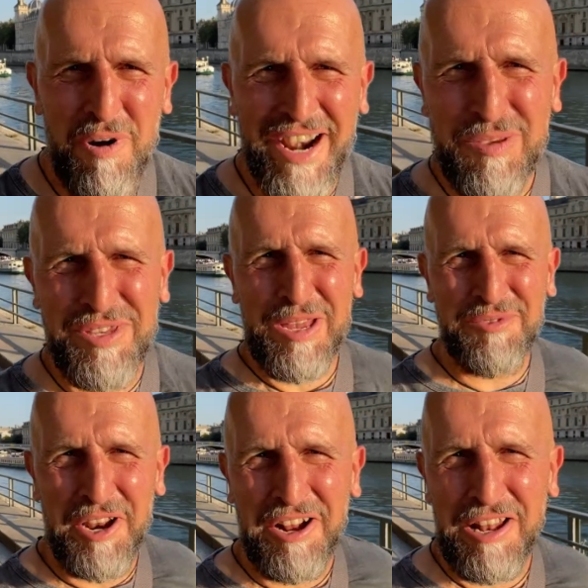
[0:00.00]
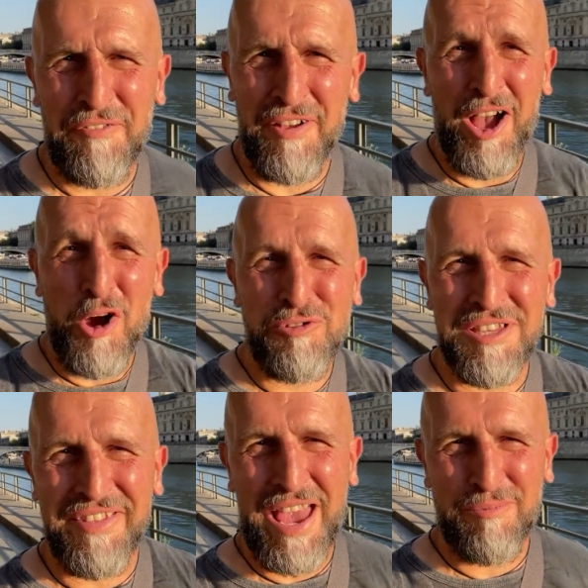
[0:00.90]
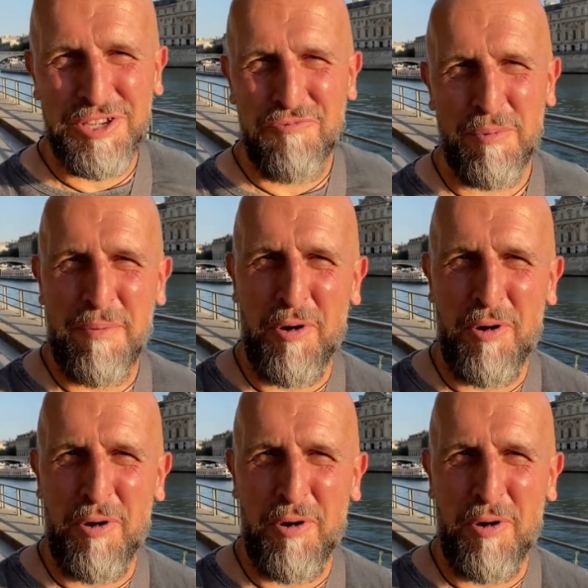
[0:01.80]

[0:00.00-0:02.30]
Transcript: My name's Tim Tunnicliff, host of the Amateur Rugby